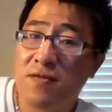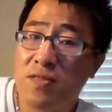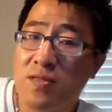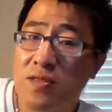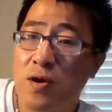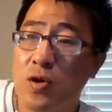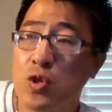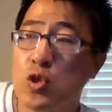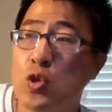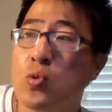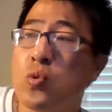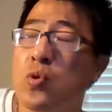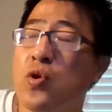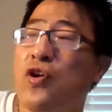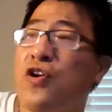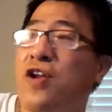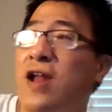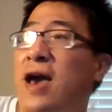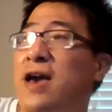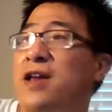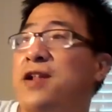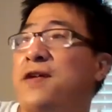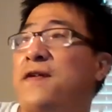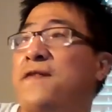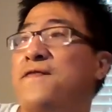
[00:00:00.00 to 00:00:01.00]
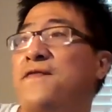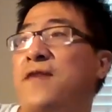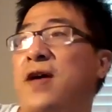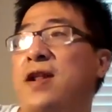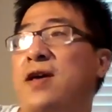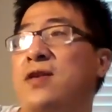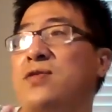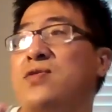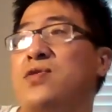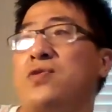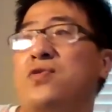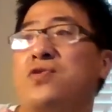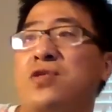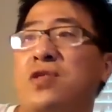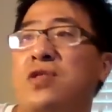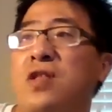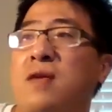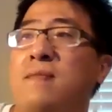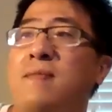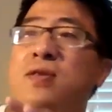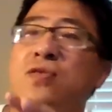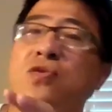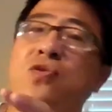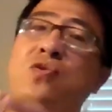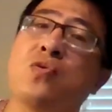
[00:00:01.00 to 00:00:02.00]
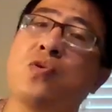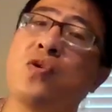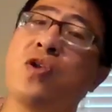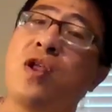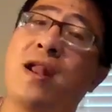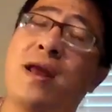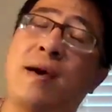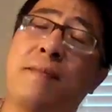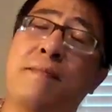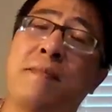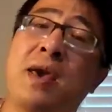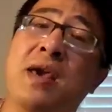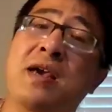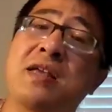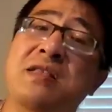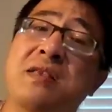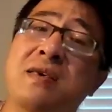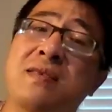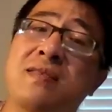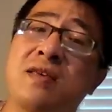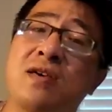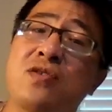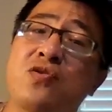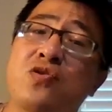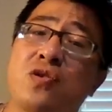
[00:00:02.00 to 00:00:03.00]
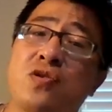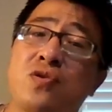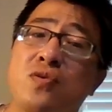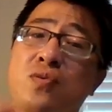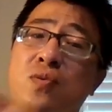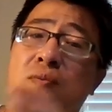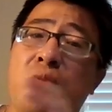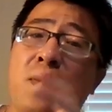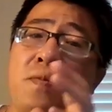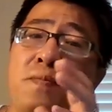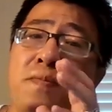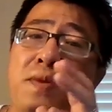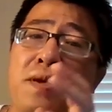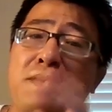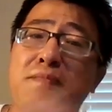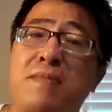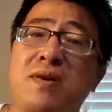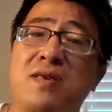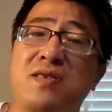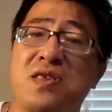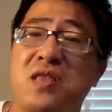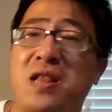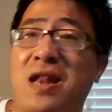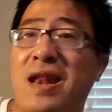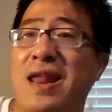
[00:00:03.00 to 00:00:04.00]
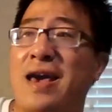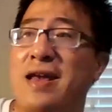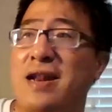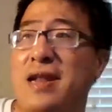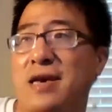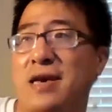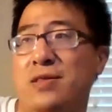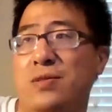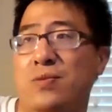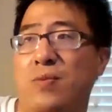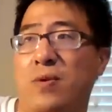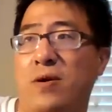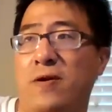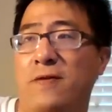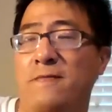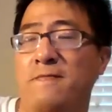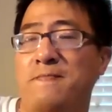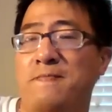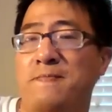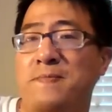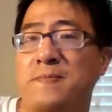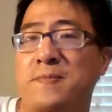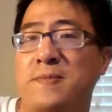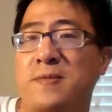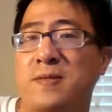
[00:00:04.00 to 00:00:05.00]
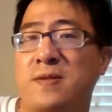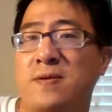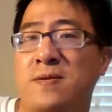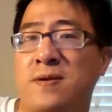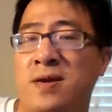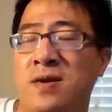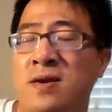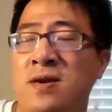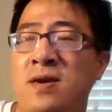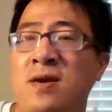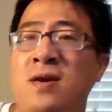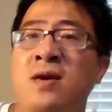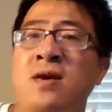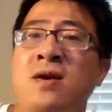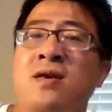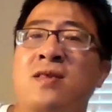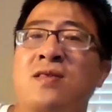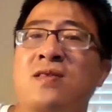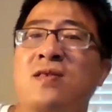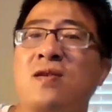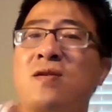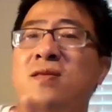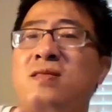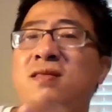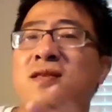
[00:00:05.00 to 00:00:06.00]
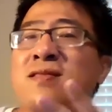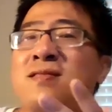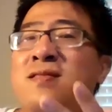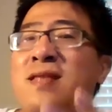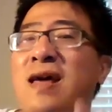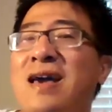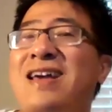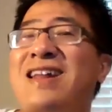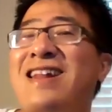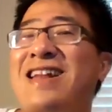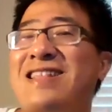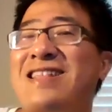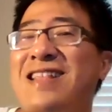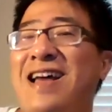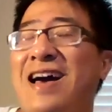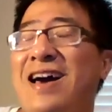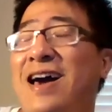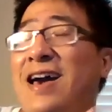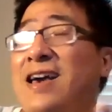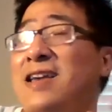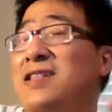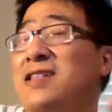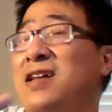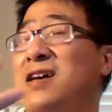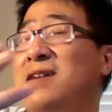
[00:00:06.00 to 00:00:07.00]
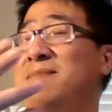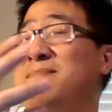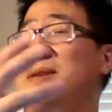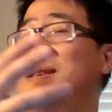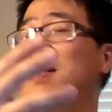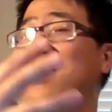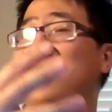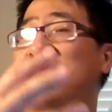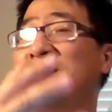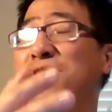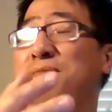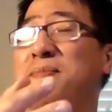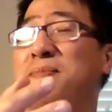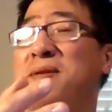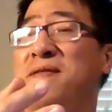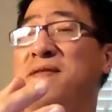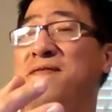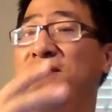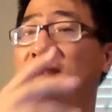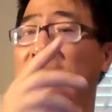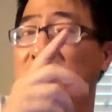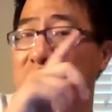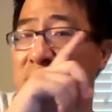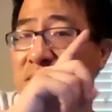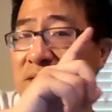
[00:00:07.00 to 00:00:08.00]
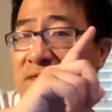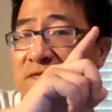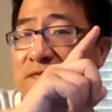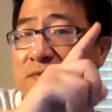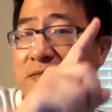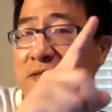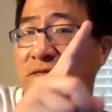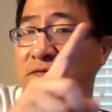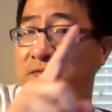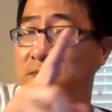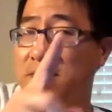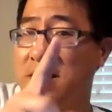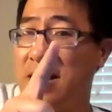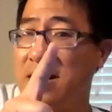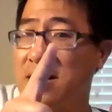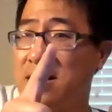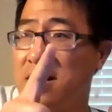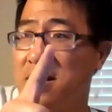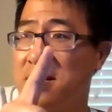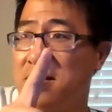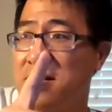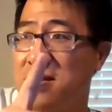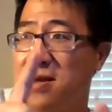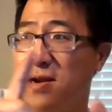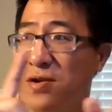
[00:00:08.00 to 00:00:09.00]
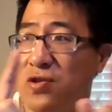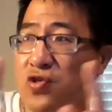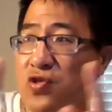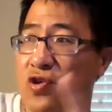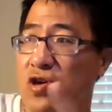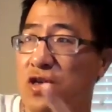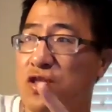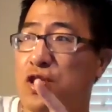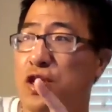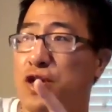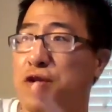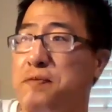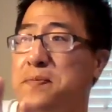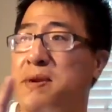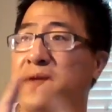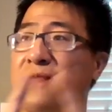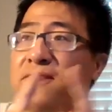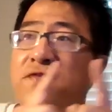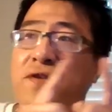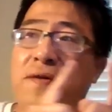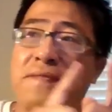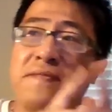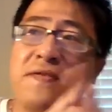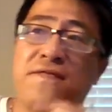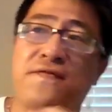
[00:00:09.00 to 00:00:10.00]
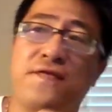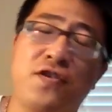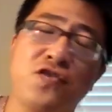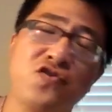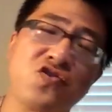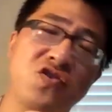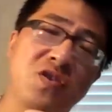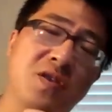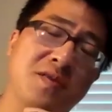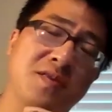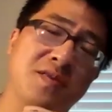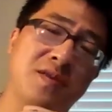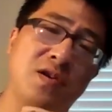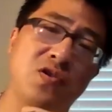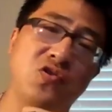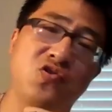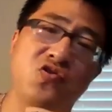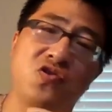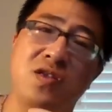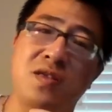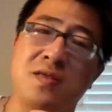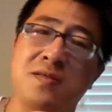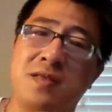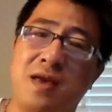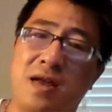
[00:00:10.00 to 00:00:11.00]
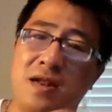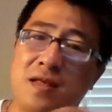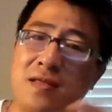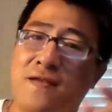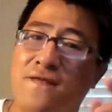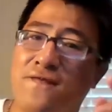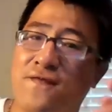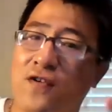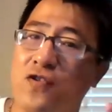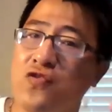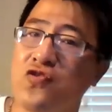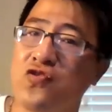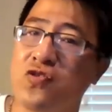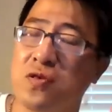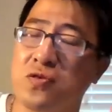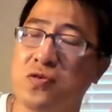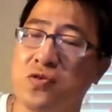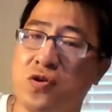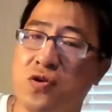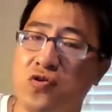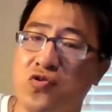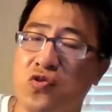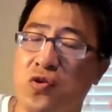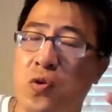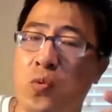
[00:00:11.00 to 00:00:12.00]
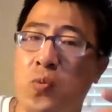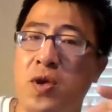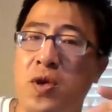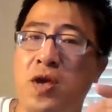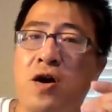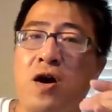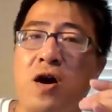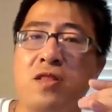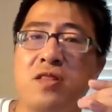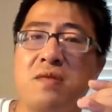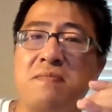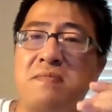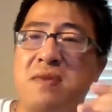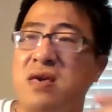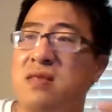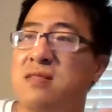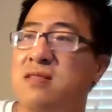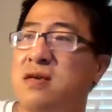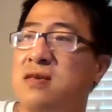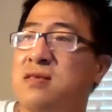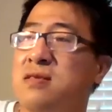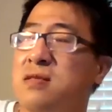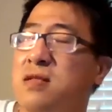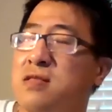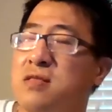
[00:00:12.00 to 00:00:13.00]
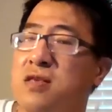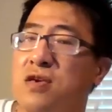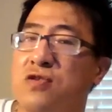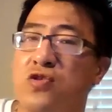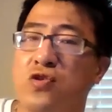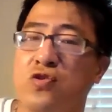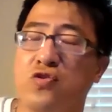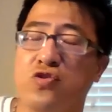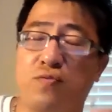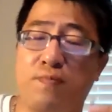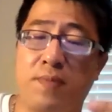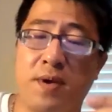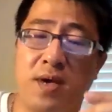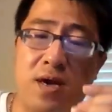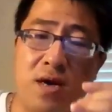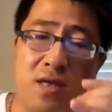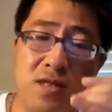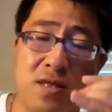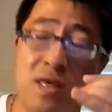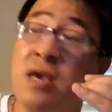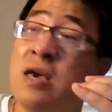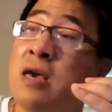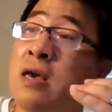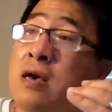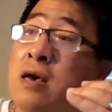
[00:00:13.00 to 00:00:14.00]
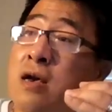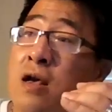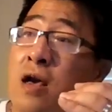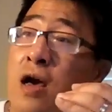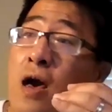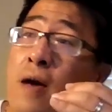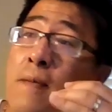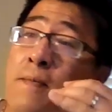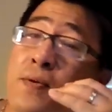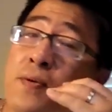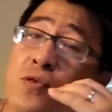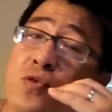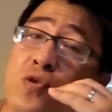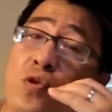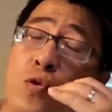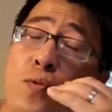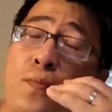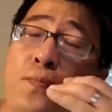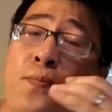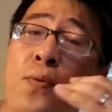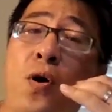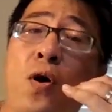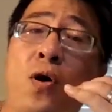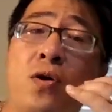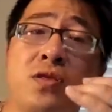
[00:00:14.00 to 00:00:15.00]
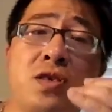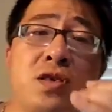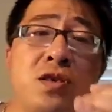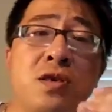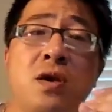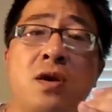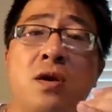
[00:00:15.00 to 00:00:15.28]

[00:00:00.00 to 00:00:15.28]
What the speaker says: those who relied on financial statements to make decisions will be misled as well, right? So the second item is a little bit from the second assertion is a little bit from the first assertion, that the first assertion we call them existence issues because companies report